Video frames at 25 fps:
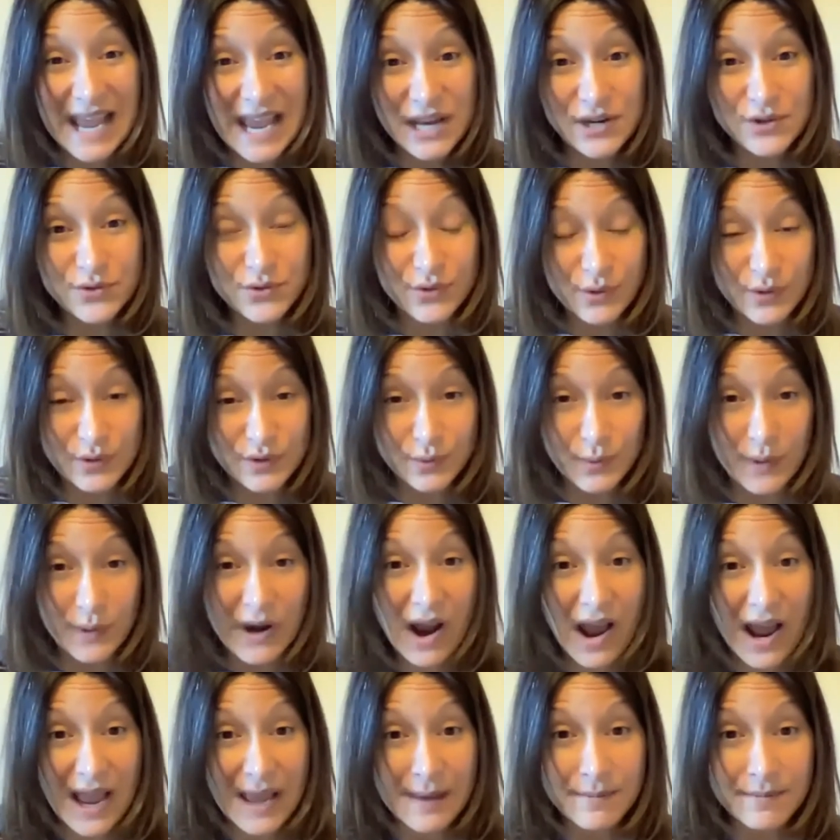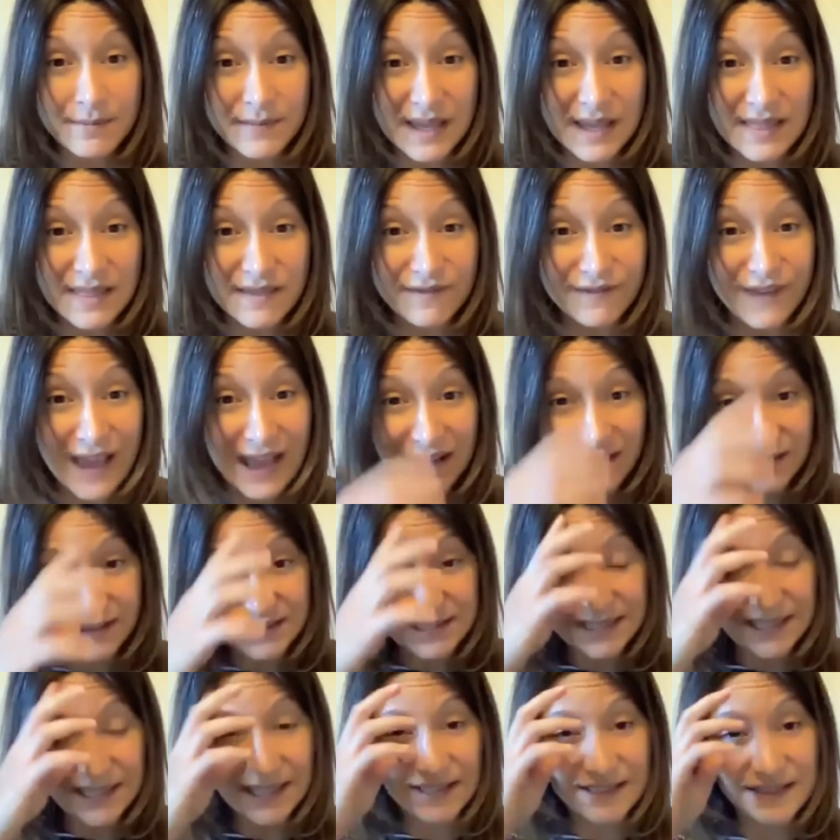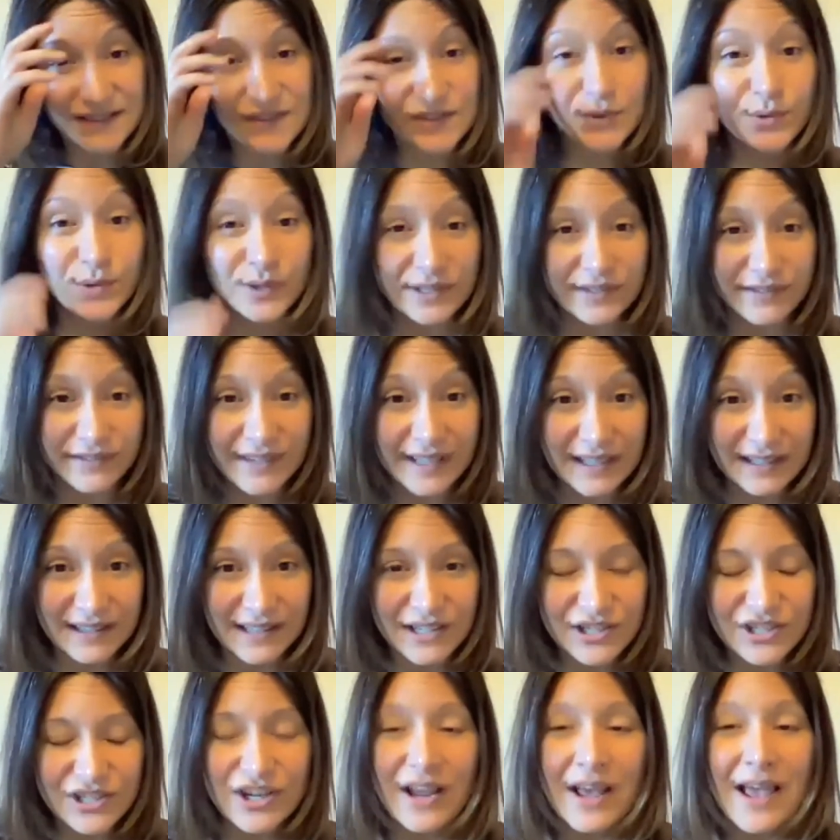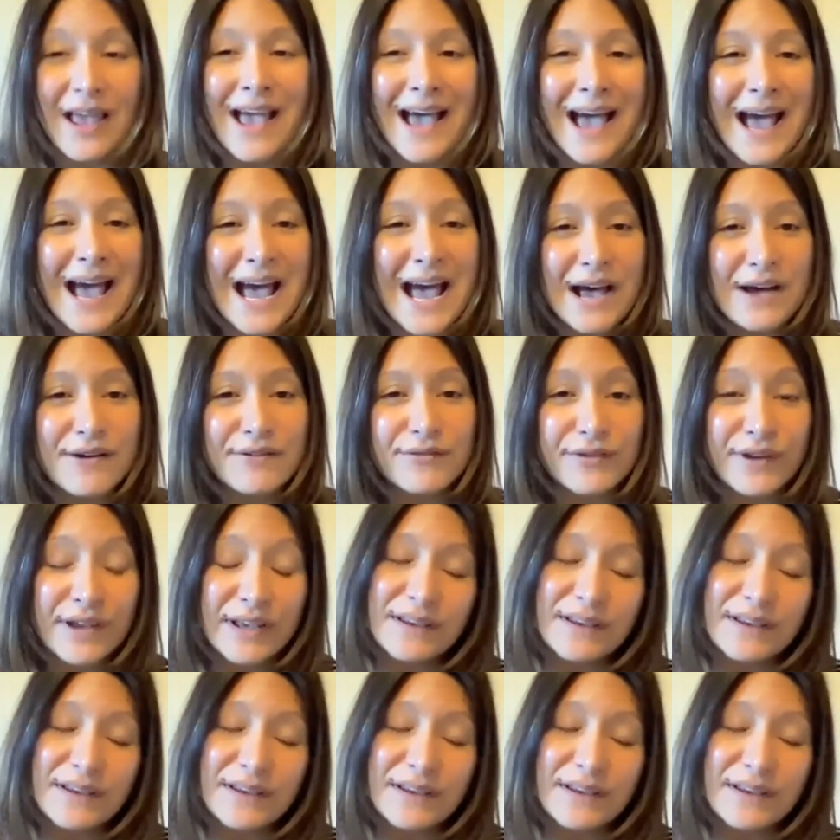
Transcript: Andrews, where I'm in the faculty in the School of English, have